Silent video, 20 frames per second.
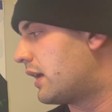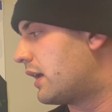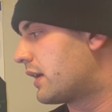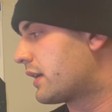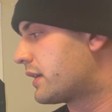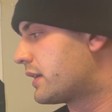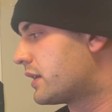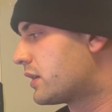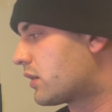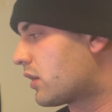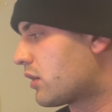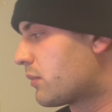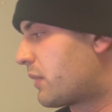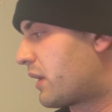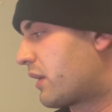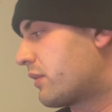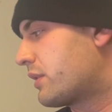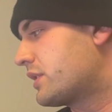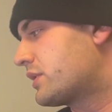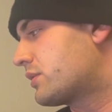Here are my
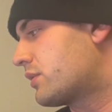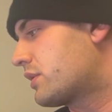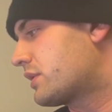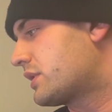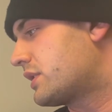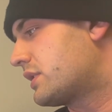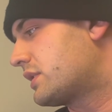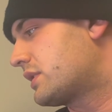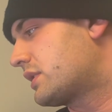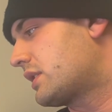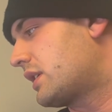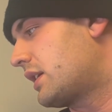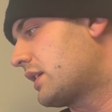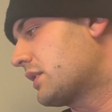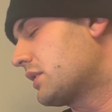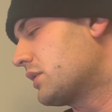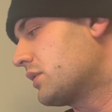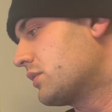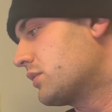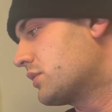resources. I
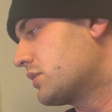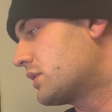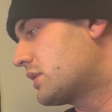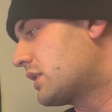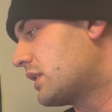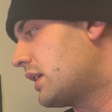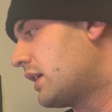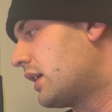used